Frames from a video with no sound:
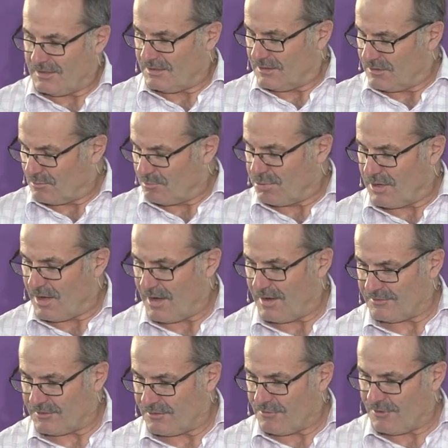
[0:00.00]
little
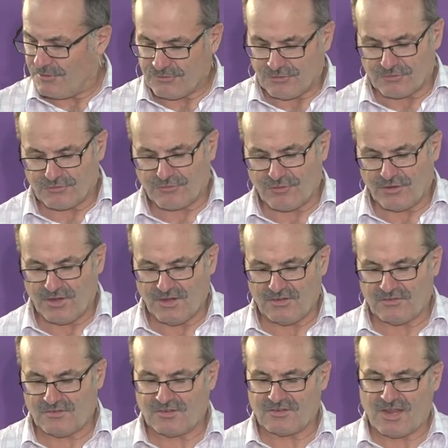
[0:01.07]
plant that grows on
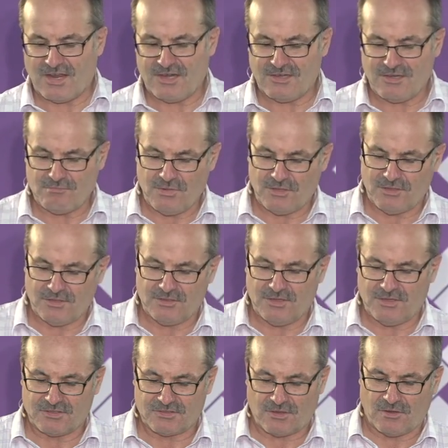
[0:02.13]
trees that's 80 million
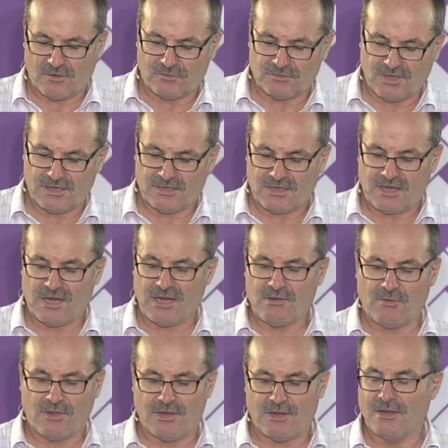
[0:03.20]
years old. And
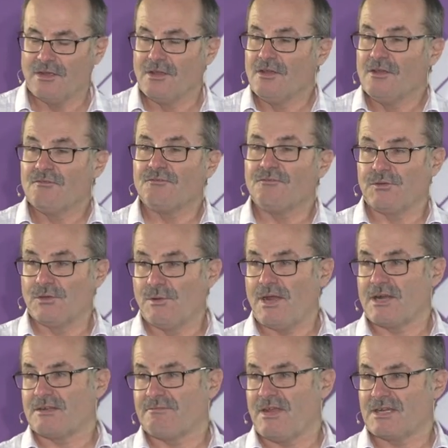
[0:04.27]
kiwi flew
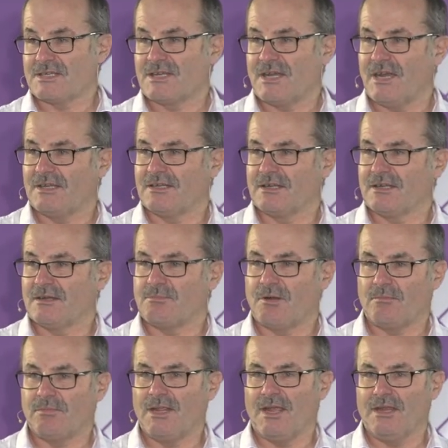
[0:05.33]
out of Antarctica
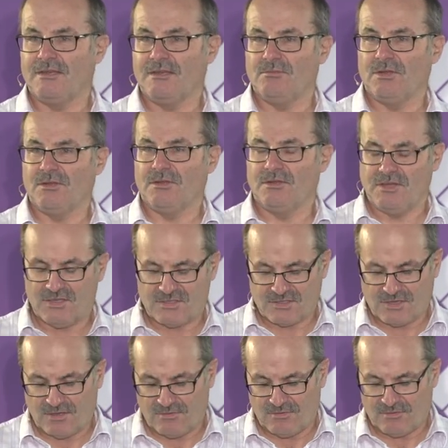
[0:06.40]
probably 80 million years
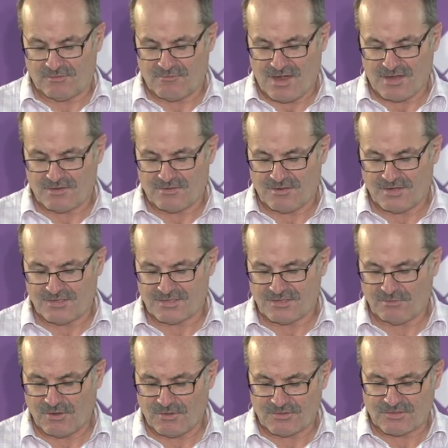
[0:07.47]
ago in the ratite. So
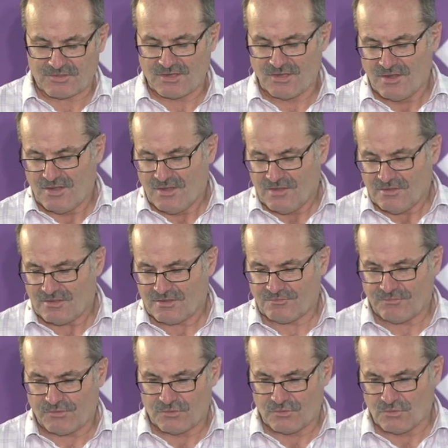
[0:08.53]
we've got this
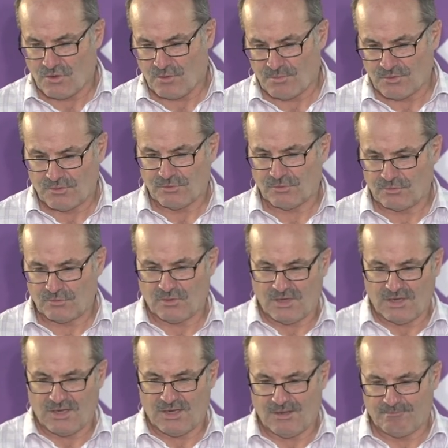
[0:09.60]
phenomenal...
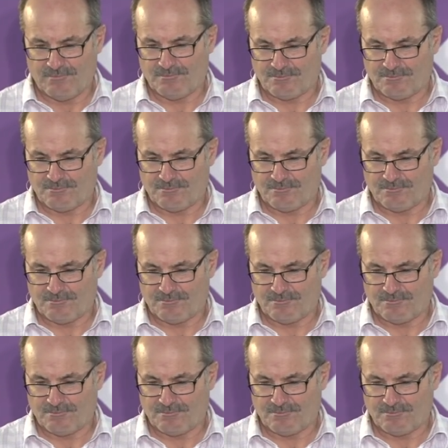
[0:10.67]
a